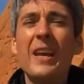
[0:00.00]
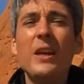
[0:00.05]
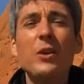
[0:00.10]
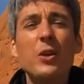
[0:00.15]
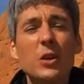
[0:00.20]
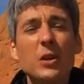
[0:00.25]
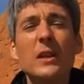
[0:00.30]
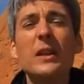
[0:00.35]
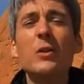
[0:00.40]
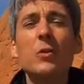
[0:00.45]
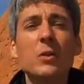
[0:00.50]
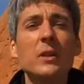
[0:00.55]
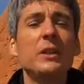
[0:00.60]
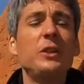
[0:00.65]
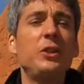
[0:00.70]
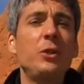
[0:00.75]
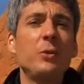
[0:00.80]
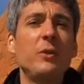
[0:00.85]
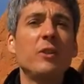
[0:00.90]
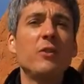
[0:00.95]
You could literally
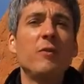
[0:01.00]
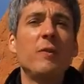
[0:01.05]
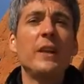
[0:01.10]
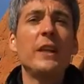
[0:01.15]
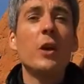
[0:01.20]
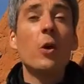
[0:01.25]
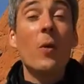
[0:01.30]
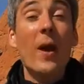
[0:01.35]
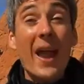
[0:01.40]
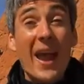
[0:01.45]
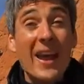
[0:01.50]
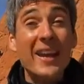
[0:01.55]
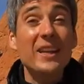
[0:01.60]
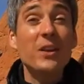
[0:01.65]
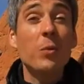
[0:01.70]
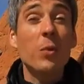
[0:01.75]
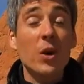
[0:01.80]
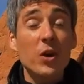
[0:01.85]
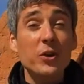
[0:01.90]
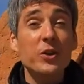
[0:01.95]
shoot this video
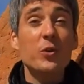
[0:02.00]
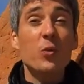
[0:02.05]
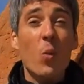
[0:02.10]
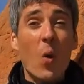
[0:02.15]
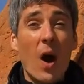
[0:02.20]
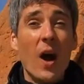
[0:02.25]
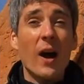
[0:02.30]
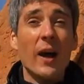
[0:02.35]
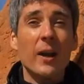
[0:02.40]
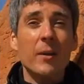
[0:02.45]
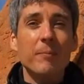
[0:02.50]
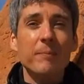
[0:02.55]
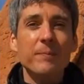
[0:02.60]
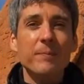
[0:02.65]
anywhere you want.